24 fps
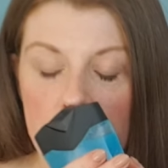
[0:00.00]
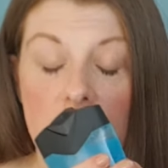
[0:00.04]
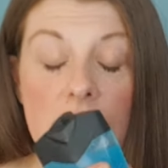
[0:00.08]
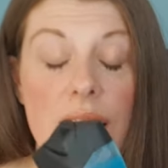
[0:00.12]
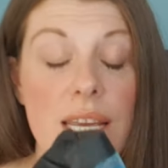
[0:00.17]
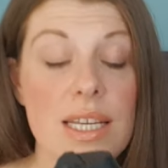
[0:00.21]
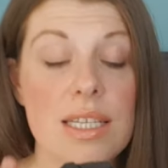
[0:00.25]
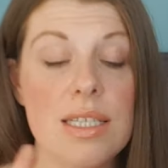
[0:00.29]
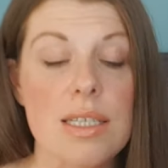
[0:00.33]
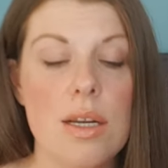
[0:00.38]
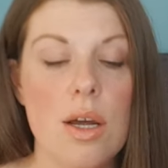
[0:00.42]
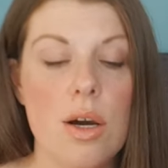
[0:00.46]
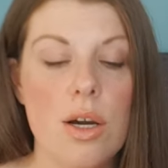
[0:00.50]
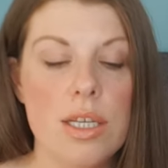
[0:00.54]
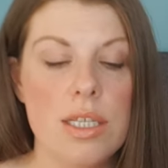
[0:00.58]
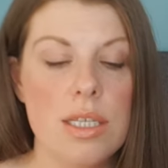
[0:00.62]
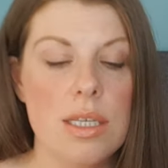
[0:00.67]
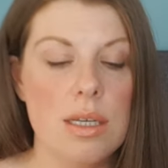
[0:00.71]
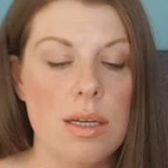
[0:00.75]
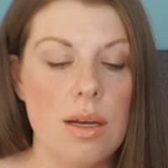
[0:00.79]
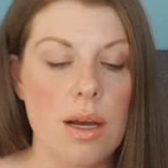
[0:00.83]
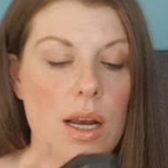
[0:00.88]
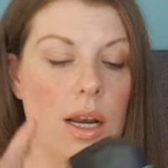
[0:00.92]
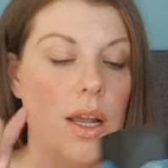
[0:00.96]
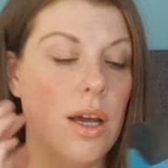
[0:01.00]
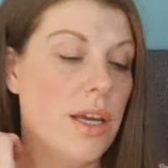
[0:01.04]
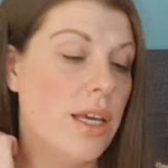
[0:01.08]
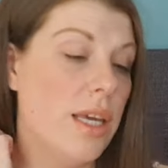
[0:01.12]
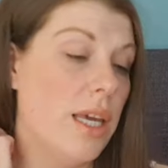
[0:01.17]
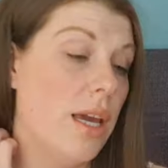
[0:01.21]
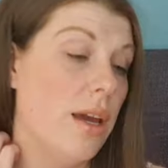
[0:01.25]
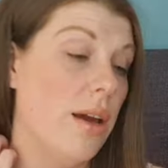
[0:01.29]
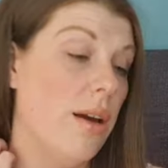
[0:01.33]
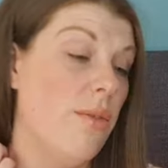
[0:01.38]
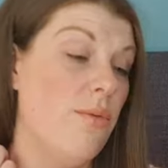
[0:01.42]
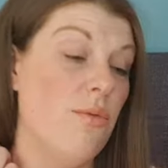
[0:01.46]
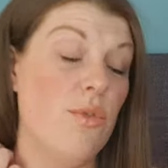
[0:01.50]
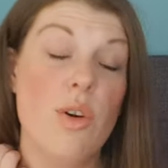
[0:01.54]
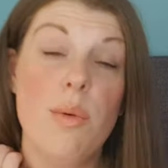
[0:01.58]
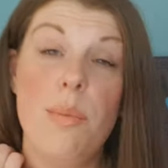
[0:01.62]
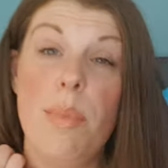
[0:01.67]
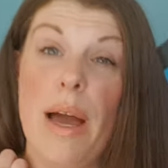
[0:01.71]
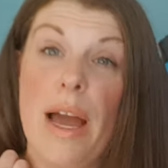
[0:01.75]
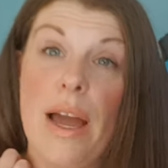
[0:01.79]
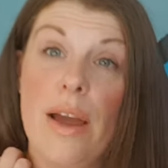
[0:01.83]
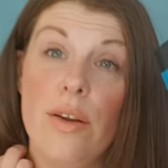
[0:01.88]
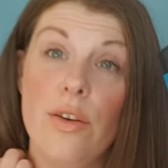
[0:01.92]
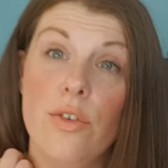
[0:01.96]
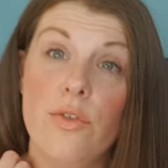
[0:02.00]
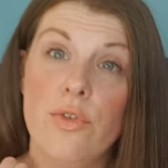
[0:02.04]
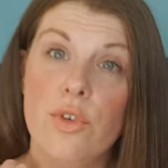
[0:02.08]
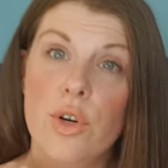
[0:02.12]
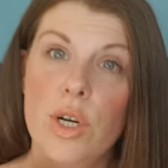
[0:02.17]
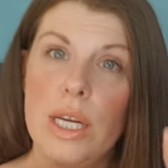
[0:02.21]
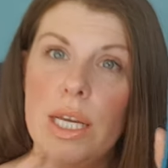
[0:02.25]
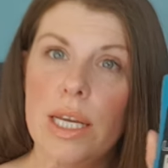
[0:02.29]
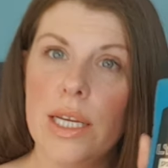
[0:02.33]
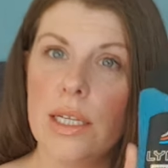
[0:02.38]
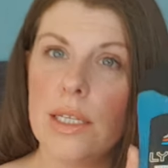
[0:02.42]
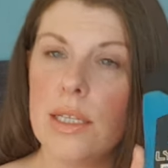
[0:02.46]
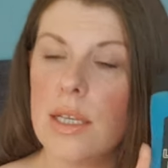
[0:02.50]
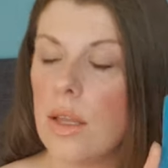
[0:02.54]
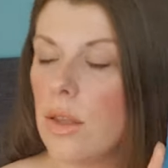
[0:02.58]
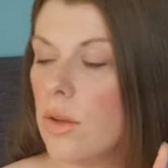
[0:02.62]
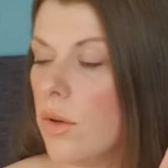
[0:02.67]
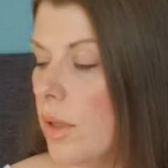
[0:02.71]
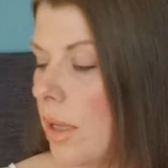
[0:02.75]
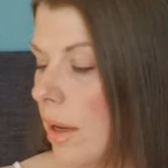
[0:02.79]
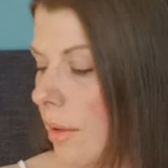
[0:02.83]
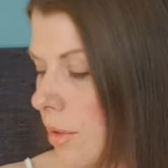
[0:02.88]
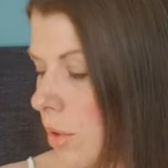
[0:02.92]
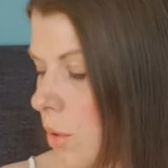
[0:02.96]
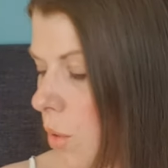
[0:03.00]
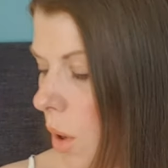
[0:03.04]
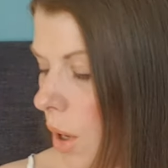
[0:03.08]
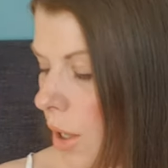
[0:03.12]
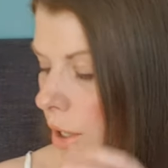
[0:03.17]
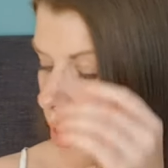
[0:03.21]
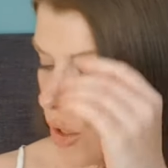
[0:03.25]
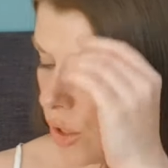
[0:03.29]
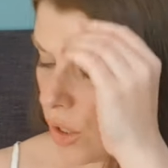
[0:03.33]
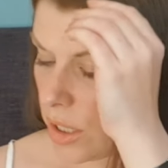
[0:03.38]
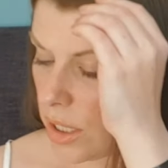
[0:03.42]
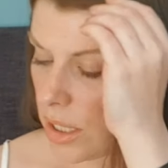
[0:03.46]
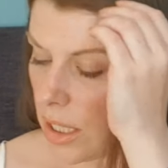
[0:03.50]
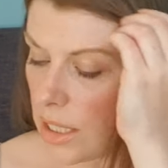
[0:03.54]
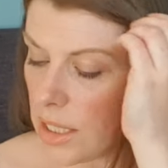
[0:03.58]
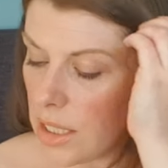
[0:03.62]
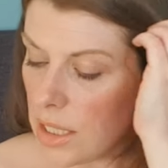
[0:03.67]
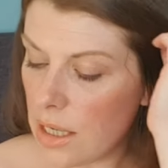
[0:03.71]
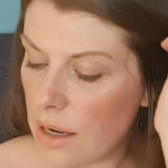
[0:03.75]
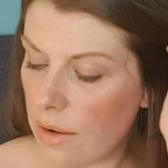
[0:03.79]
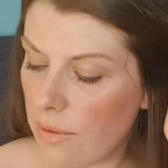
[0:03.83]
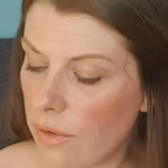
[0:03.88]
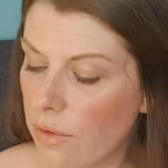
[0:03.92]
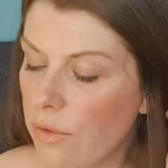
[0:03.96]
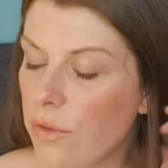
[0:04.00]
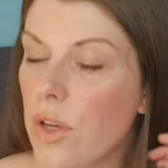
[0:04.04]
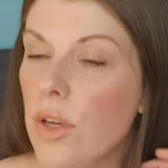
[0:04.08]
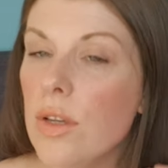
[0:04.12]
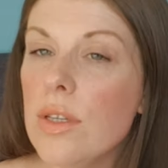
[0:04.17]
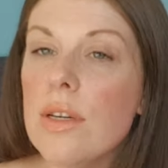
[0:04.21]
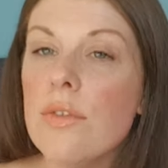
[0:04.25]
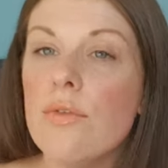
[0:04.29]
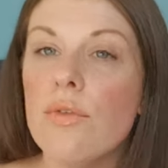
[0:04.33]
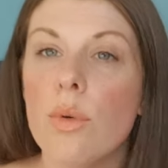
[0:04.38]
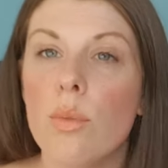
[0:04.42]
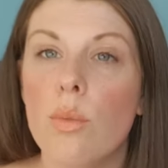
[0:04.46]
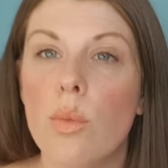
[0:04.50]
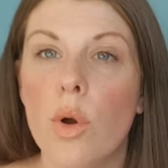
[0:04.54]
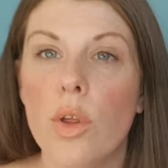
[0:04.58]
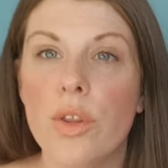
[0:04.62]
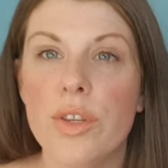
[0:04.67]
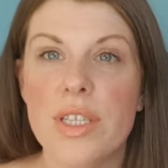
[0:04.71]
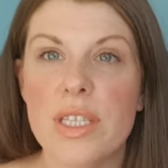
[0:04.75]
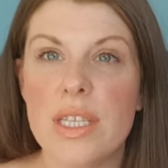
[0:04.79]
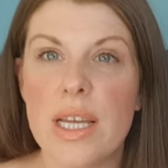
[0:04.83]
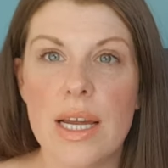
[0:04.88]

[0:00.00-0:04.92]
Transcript: it is nice. I like it. And for a pound for a Lynx, I thought that was quite good. They did have a few different ones.